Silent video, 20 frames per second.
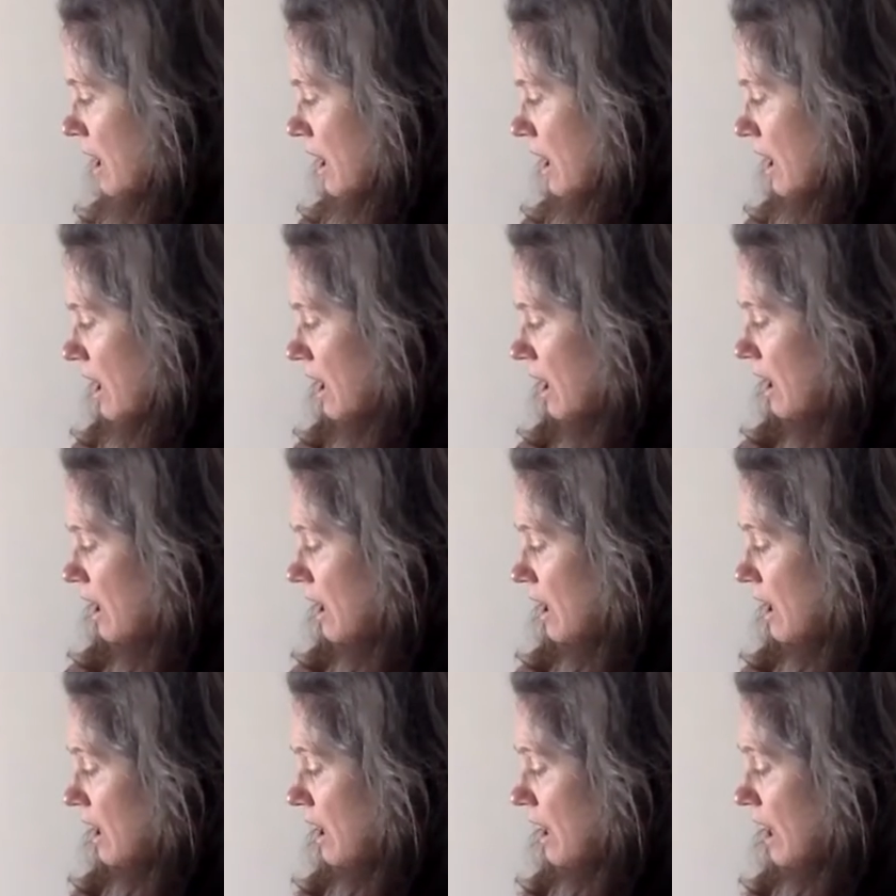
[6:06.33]

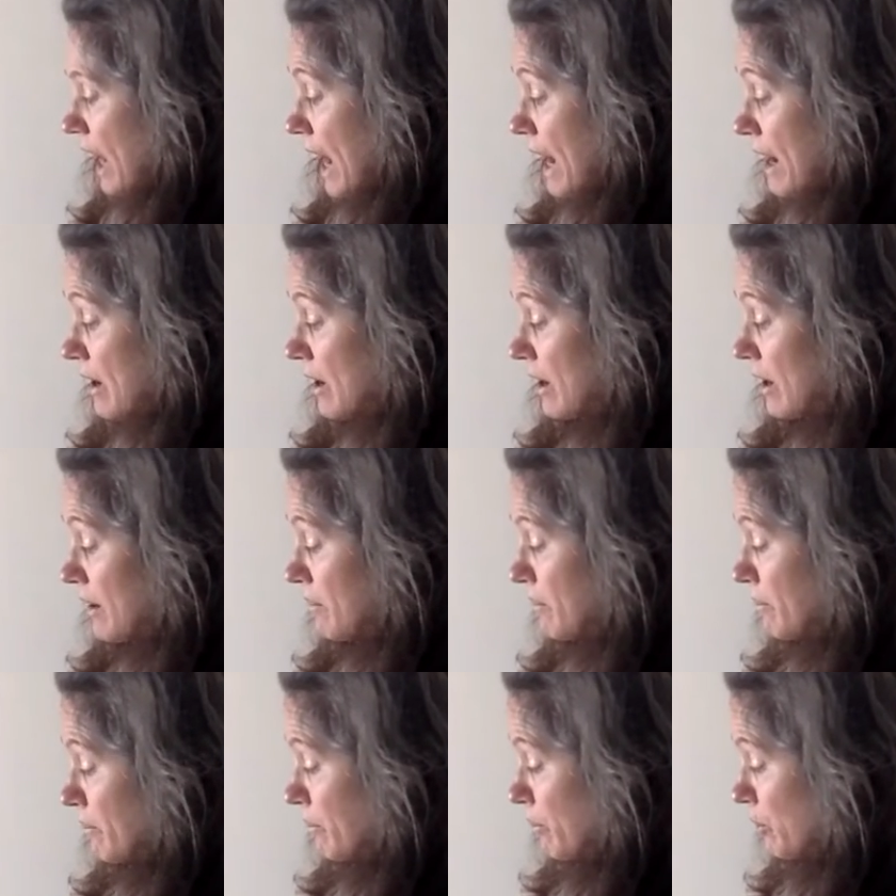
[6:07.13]

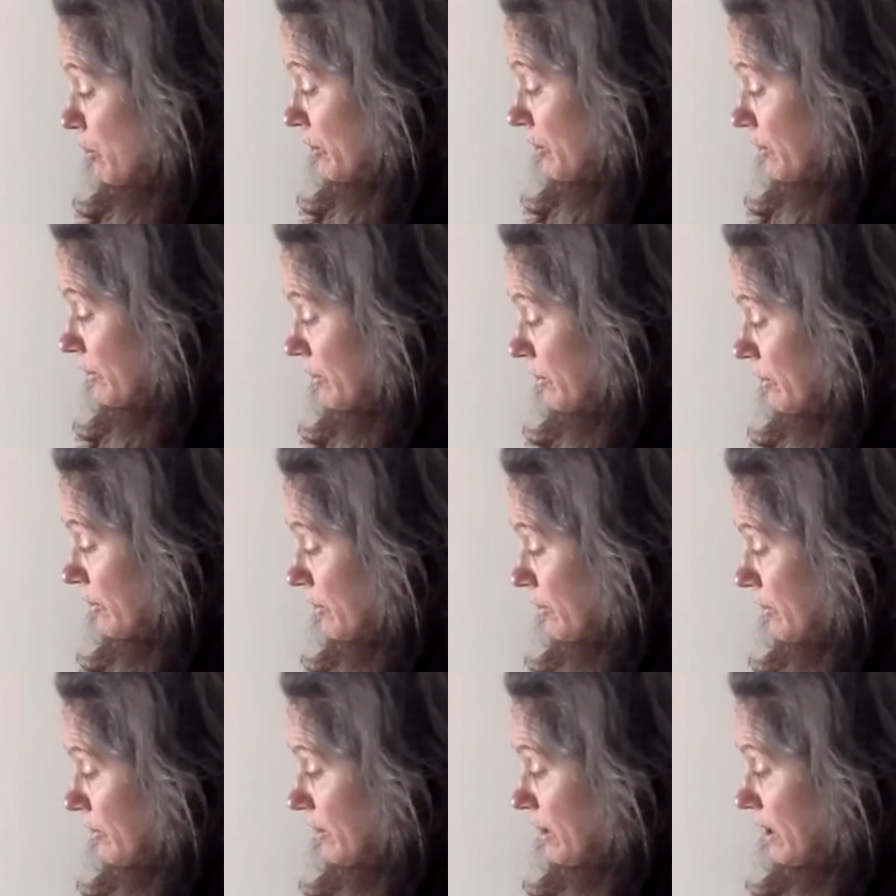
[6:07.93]
I put
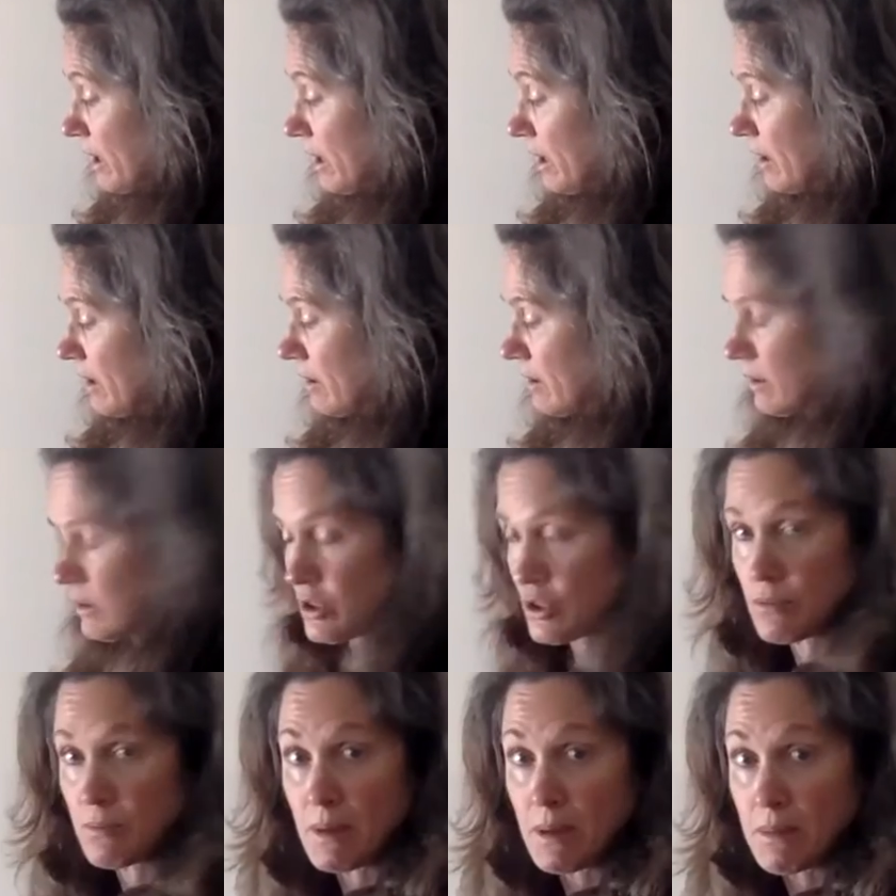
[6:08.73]

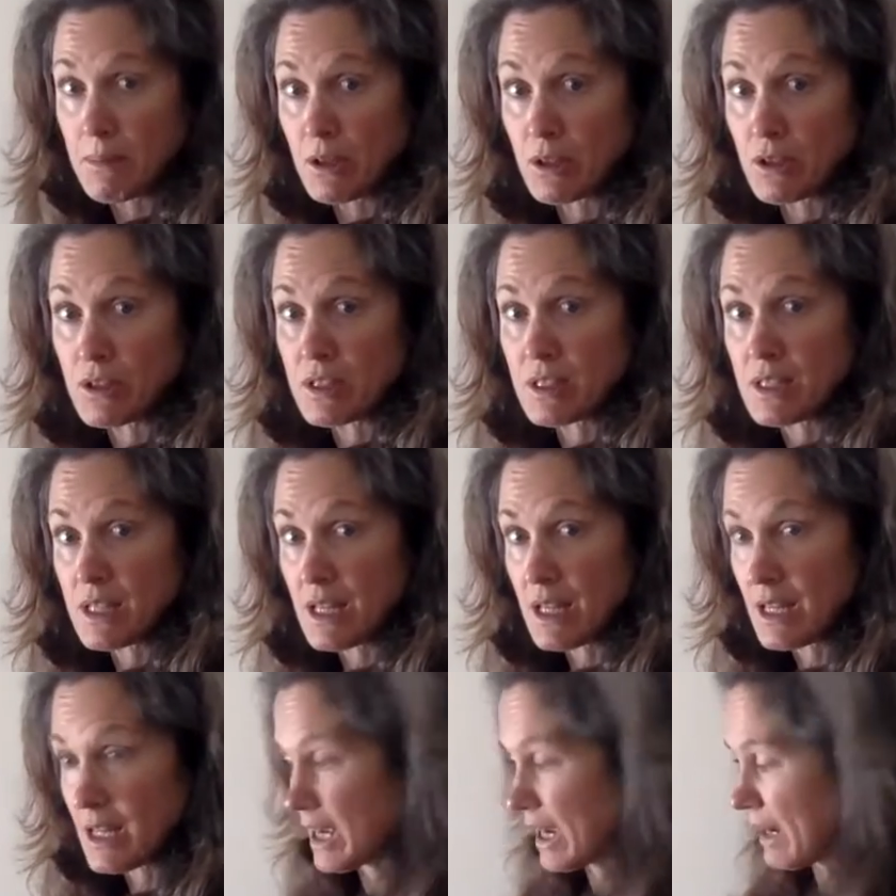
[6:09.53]
as you maybe could
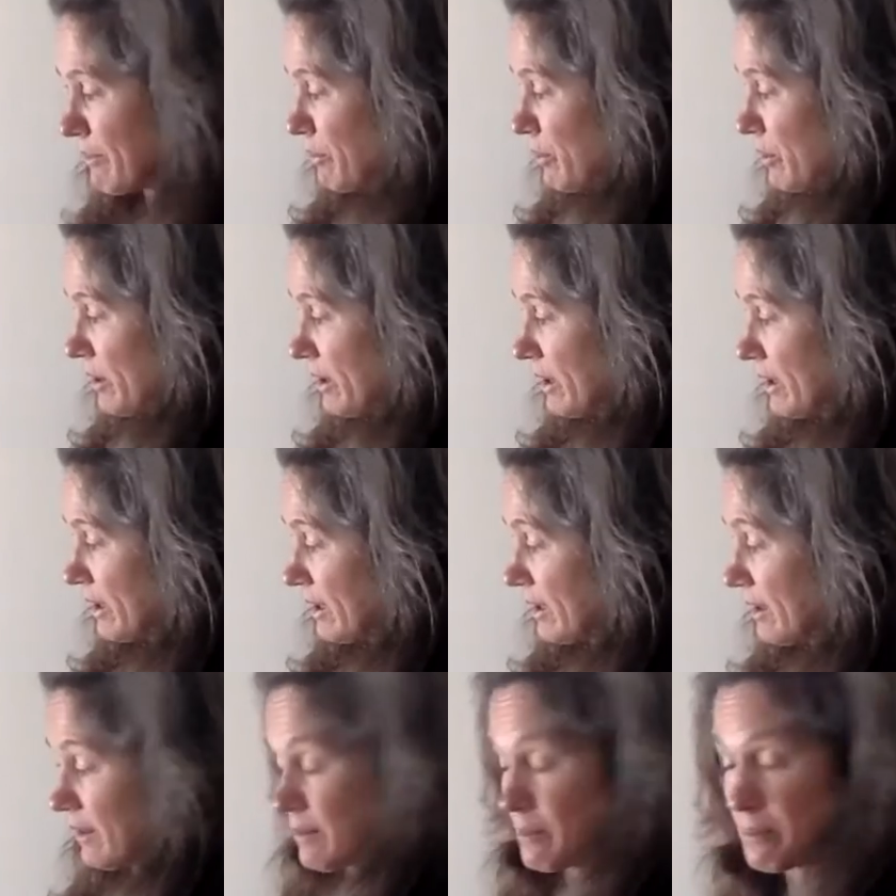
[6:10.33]
see, I put
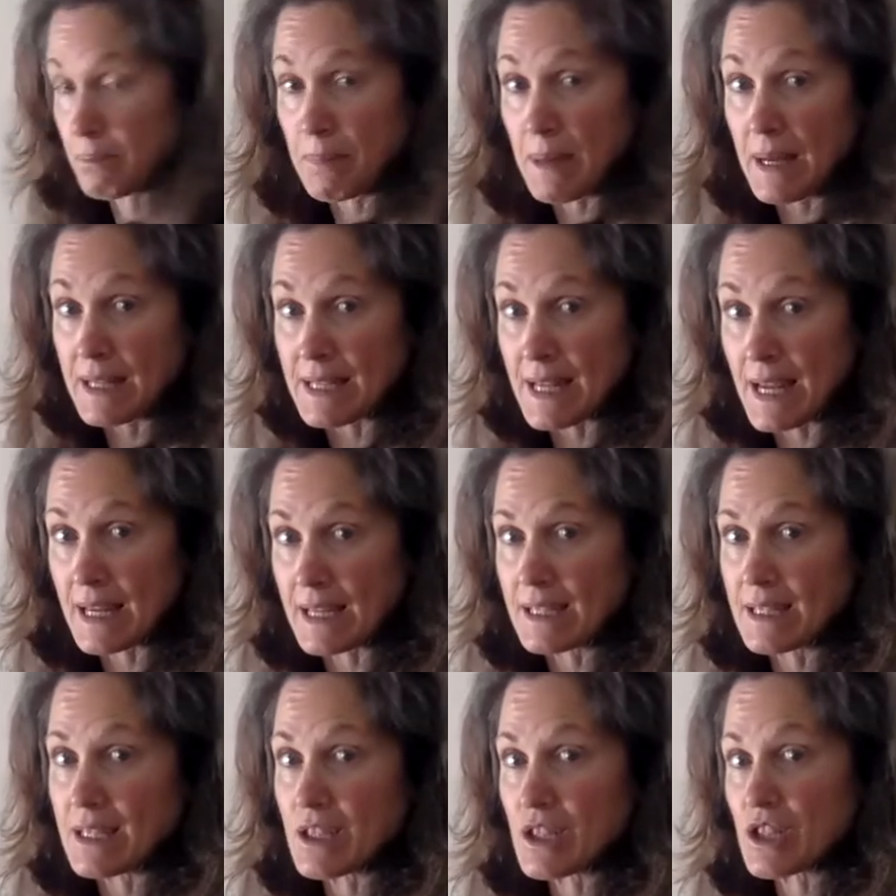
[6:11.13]
the baked
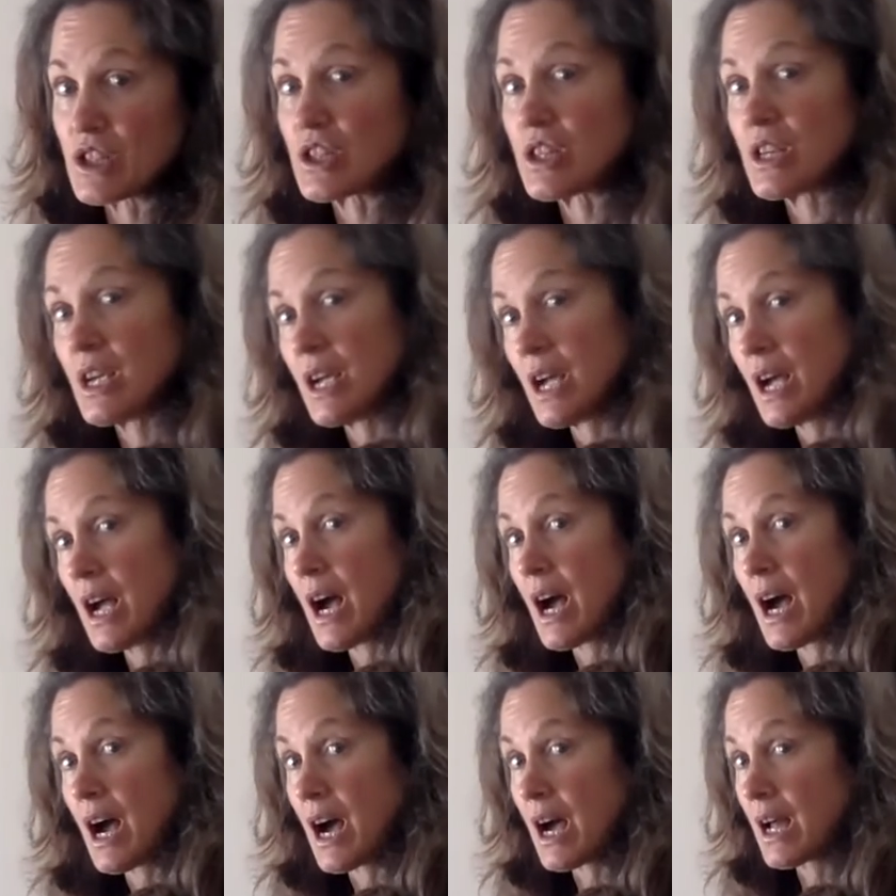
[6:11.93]
egg dish
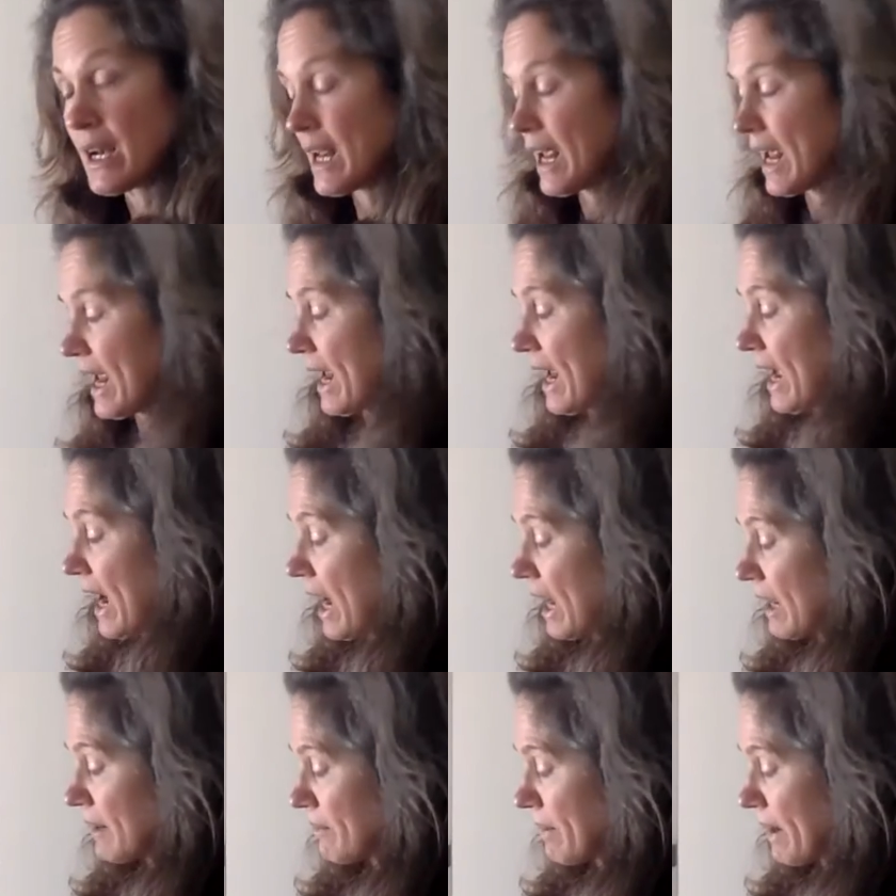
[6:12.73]
on a
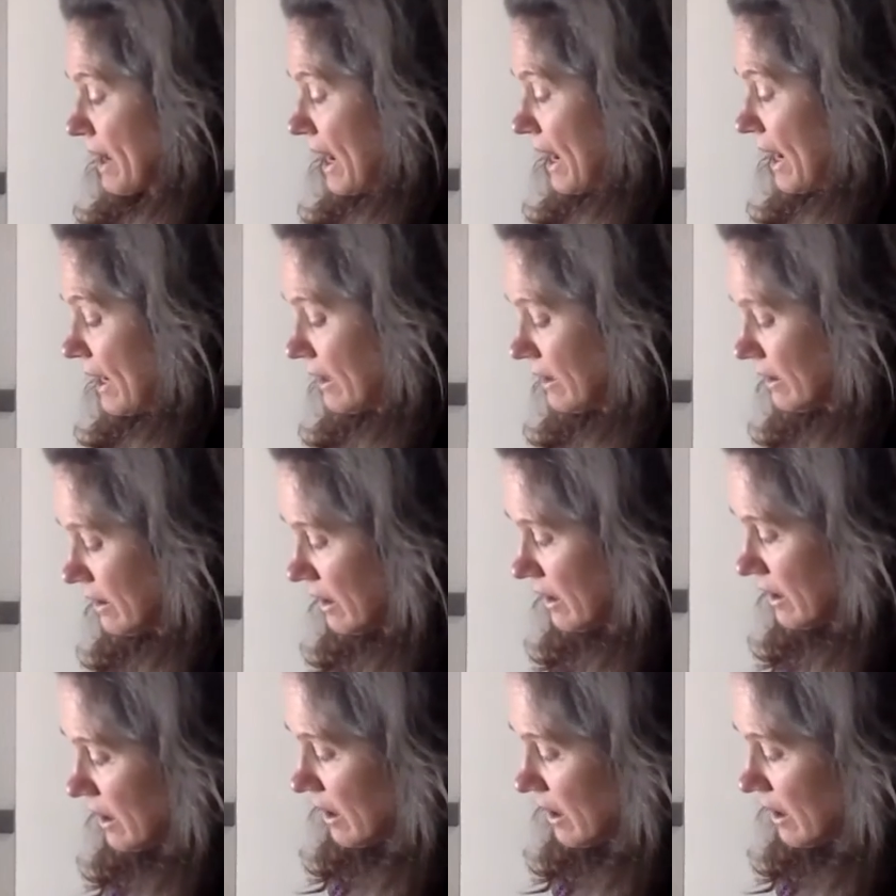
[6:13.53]
hot pad,